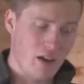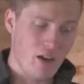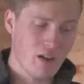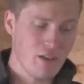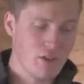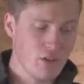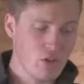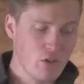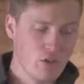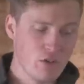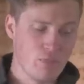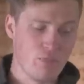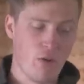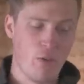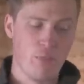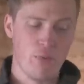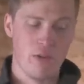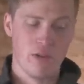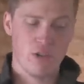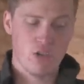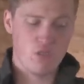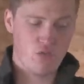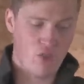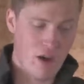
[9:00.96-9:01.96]
gun, use
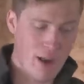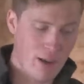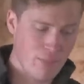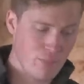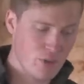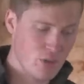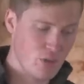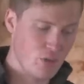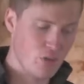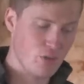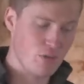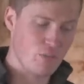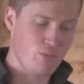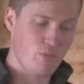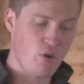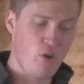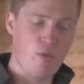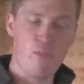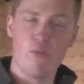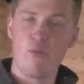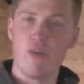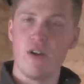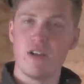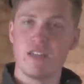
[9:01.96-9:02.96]
appropriate traps, use
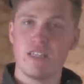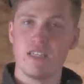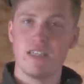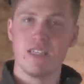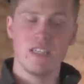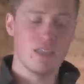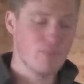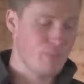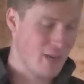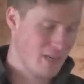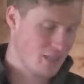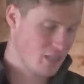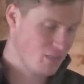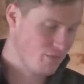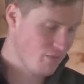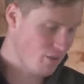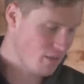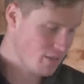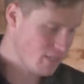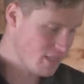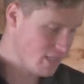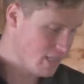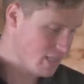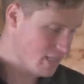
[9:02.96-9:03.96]
appropriate dispatch
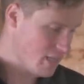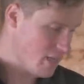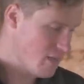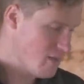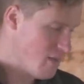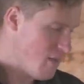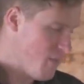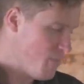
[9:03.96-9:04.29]
devices.